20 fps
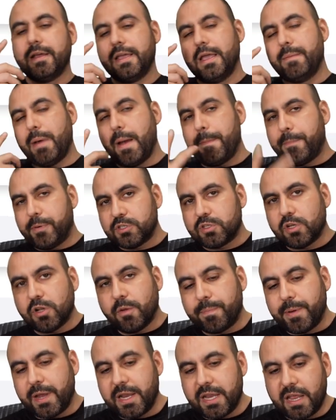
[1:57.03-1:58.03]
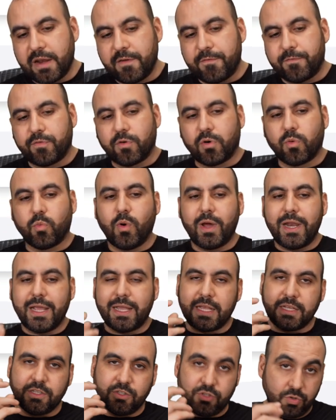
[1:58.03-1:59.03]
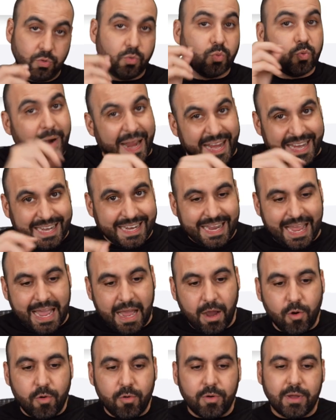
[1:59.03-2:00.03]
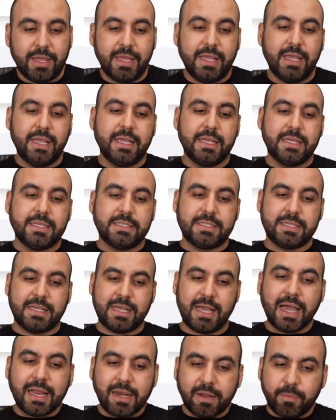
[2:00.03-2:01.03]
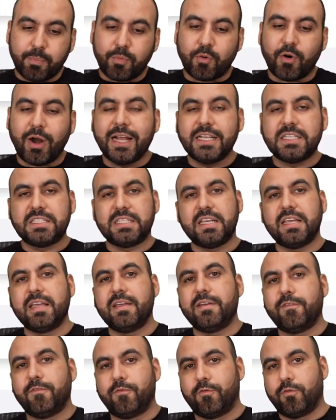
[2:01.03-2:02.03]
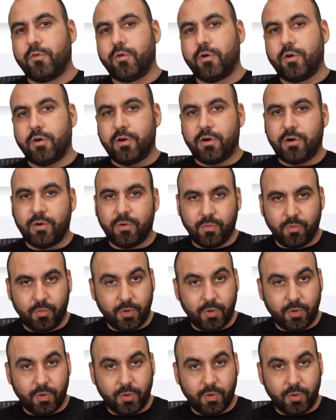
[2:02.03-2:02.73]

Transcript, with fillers: In my personal opinion, for what it can do right now is kind of pricey for